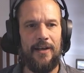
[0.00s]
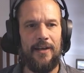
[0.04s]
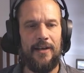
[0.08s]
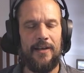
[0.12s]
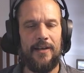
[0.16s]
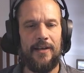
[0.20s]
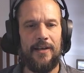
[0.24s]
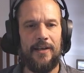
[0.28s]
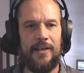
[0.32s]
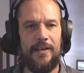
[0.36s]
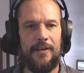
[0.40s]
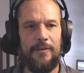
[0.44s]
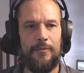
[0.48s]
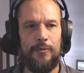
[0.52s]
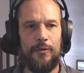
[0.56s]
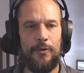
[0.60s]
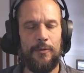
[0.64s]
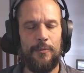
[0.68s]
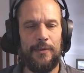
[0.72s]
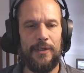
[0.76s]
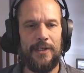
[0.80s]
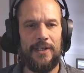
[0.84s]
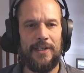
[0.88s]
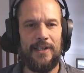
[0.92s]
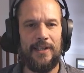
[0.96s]
it would
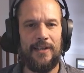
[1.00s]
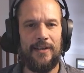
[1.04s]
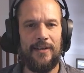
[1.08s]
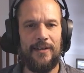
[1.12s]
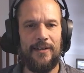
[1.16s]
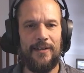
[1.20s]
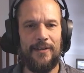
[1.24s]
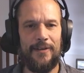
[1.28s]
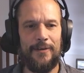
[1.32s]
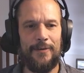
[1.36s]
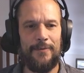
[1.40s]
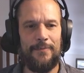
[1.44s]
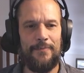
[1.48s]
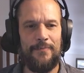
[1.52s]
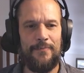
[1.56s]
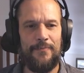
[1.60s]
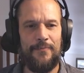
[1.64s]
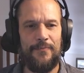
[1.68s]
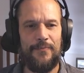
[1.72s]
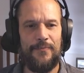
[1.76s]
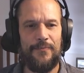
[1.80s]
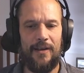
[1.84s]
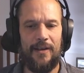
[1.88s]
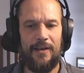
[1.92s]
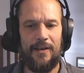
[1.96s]
be,
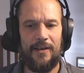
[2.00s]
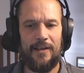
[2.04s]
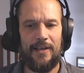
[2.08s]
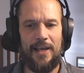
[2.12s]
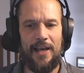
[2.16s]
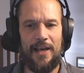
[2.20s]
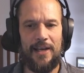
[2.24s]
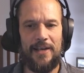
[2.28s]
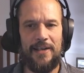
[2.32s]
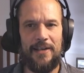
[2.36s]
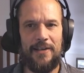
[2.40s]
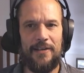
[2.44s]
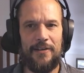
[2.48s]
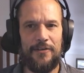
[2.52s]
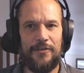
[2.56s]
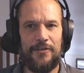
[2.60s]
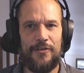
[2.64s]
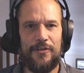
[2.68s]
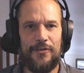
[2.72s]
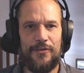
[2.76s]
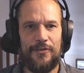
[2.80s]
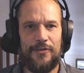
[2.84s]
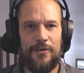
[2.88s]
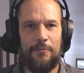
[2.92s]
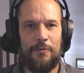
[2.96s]
yeah, I need
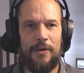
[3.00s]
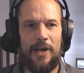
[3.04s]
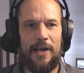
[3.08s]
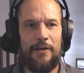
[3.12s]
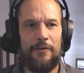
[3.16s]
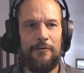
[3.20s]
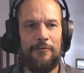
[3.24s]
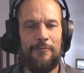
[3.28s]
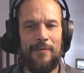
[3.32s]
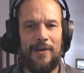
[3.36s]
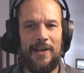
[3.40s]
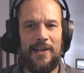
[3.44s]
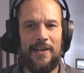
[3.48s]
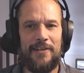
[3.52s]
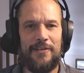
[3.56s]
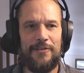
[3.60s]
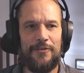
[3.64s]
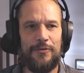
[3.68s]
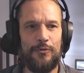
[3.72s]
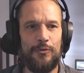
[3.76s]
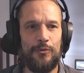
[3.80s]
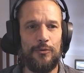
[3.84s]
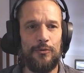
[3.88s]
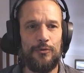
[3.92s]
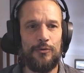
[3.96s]
some kind of place
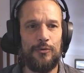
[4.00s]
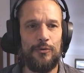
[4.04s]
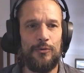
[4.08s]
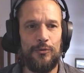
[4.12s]
to